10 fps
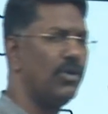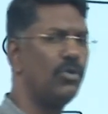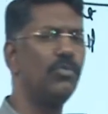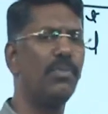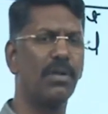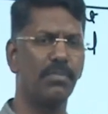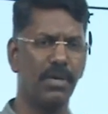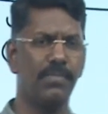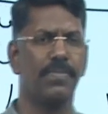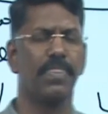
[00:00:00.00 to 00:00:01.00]
to
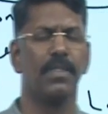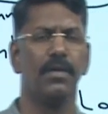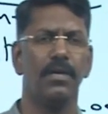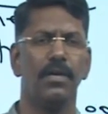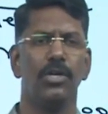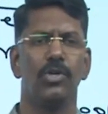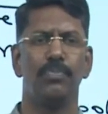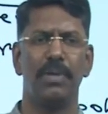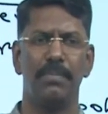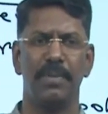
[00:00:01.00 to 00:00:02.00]
Burma, to
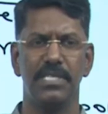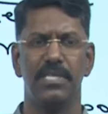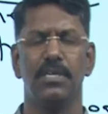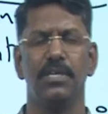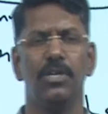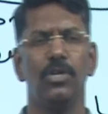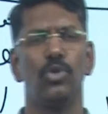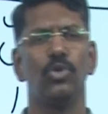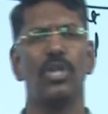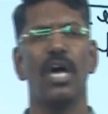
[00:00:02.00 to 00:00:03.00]
Philippines,
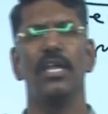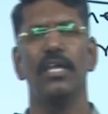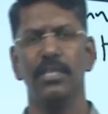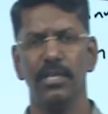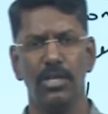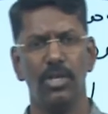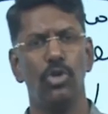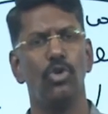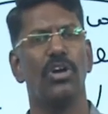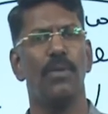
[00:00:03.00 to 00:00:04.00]
to Thailand,
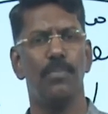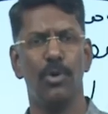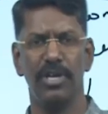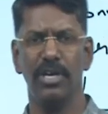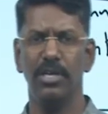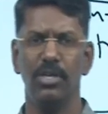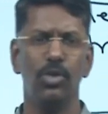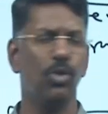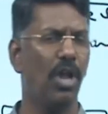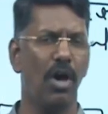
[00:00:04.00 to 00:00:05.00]
to Cambodia,
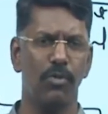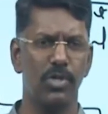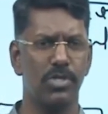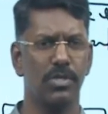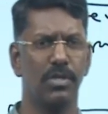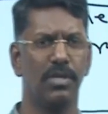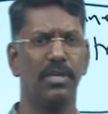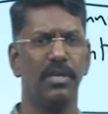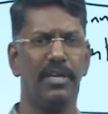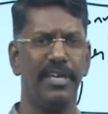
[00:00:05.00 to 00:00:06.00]
to Laos,
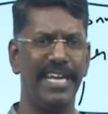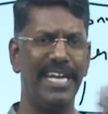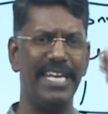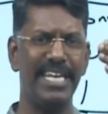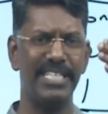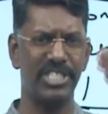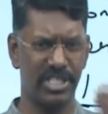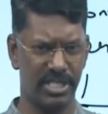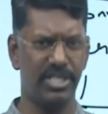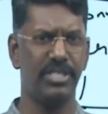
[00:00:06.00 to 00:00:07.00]
Indian
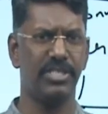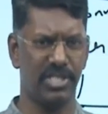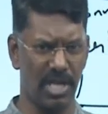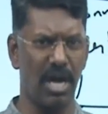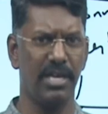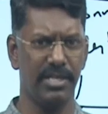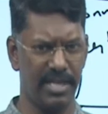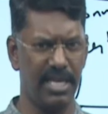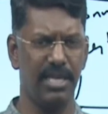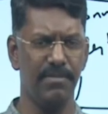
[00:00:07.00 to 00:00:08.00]
chai,
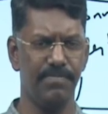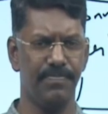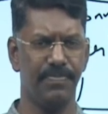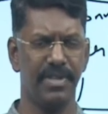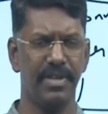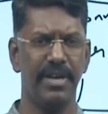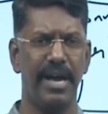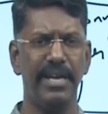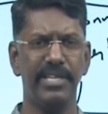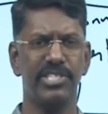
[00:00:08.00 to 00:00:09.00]
tea,
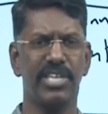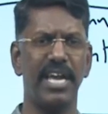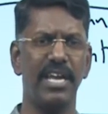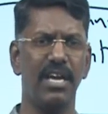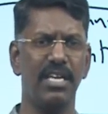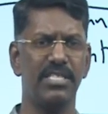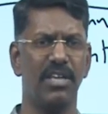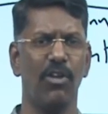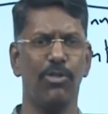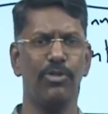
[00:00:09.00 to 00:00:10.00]
and China is
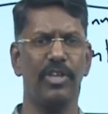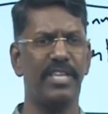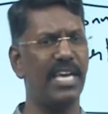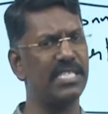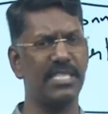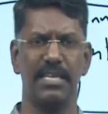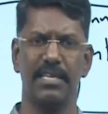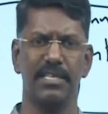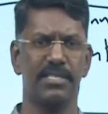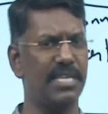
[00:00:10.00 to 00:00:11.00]
also there, they are
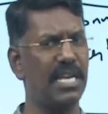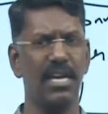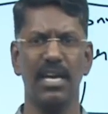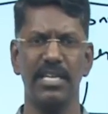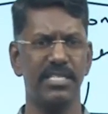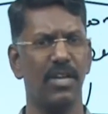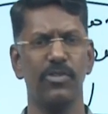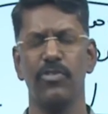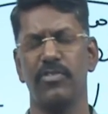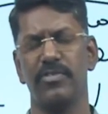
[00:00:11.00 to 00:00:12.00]
selling. Sri Lanka is
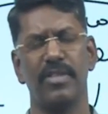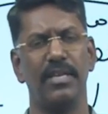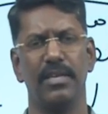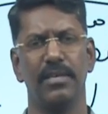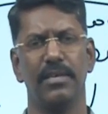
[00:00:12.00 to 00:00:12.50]
also selling.